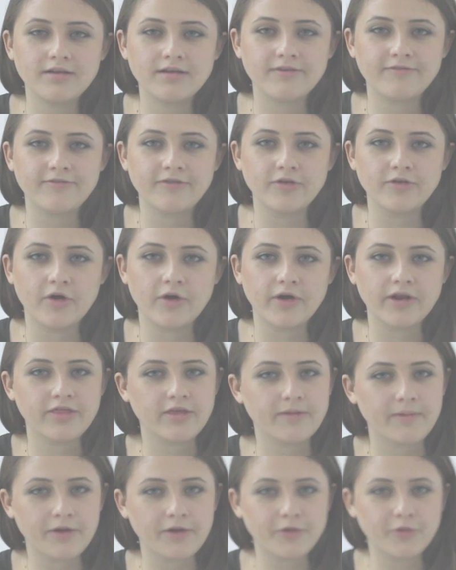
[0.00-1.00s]
If you know
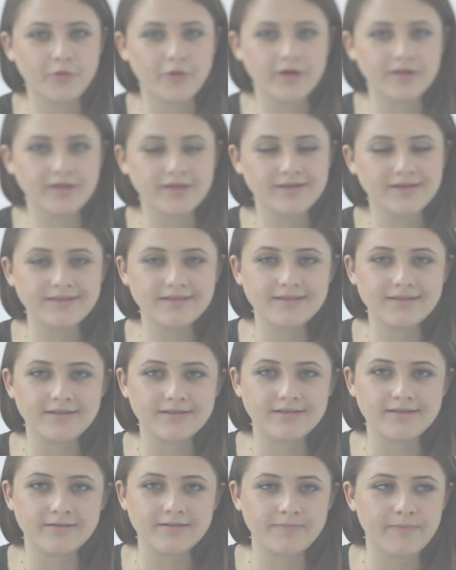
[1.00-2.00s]
anything about New Orleans,
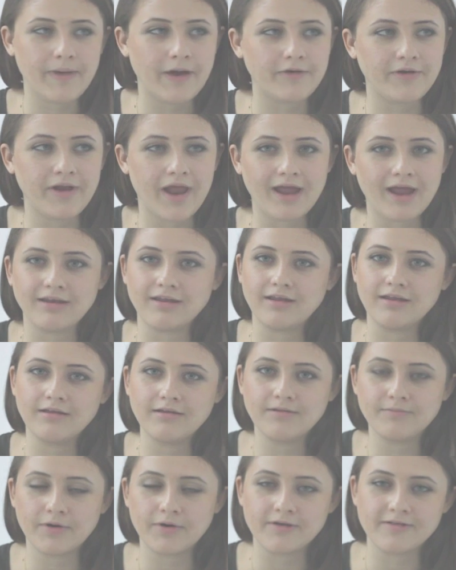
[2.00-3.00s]
it's about
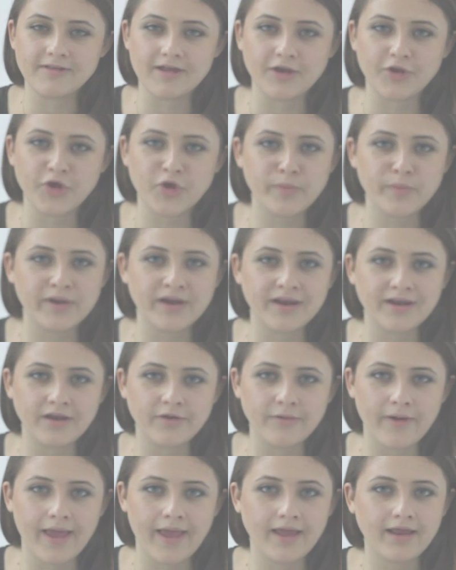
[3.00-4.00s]
90% humidity
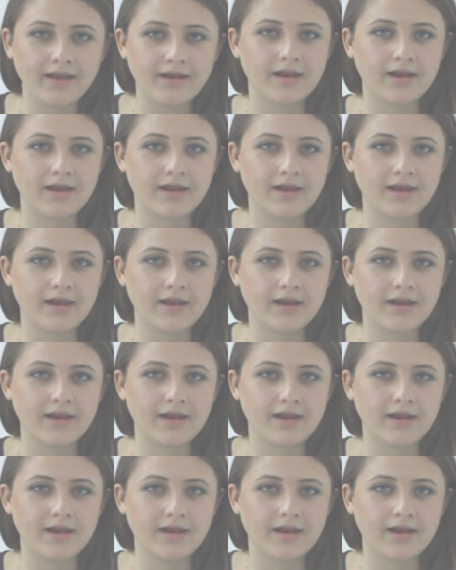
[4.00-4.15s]
rate,